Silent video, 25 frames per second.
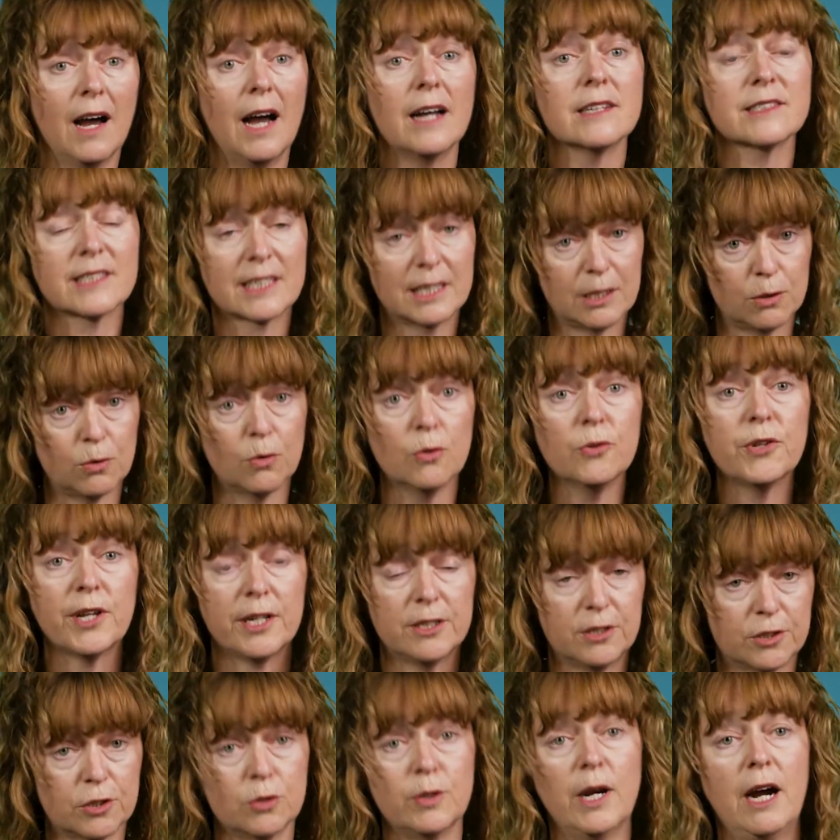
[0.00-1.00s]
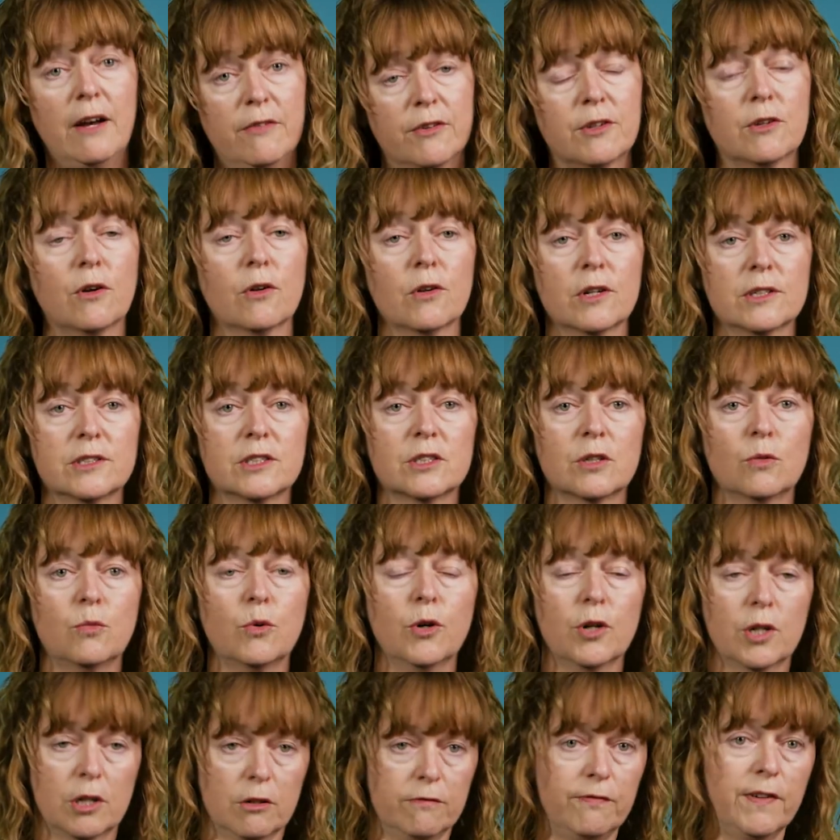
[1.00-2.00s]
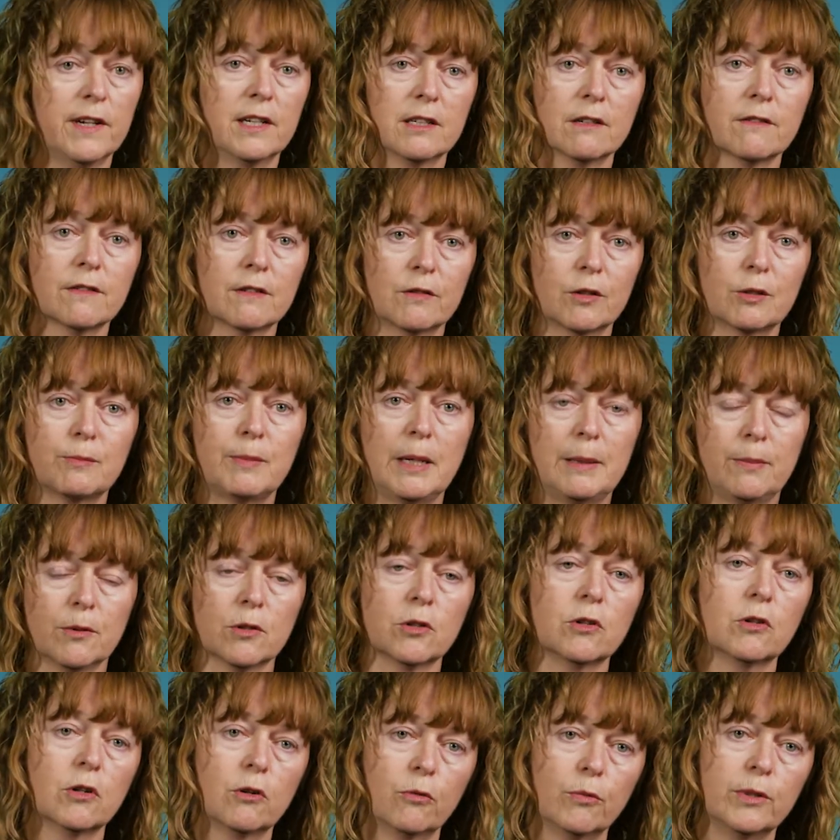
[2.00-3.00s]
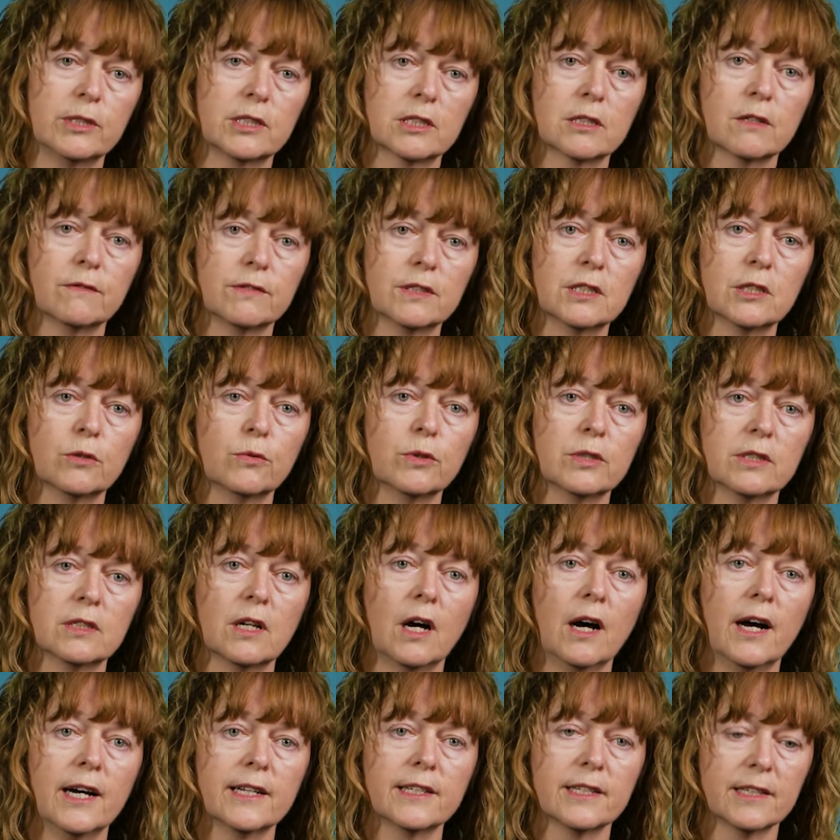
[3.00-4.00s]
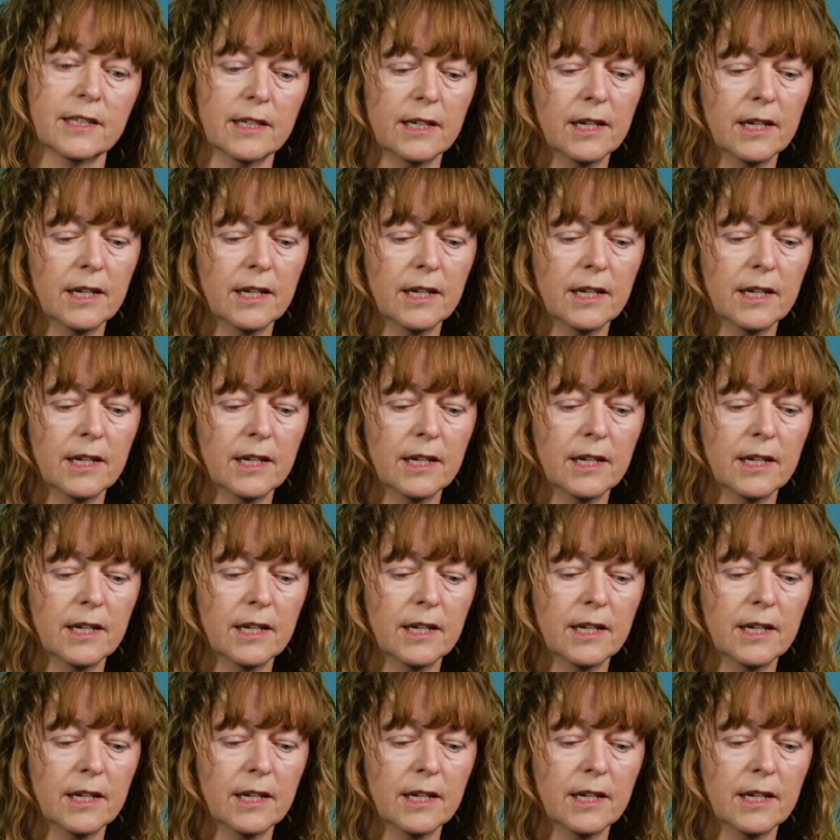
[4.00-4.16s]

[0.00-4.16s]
skilled and do have the knowledge to work effectively with people who are at risk of suicide.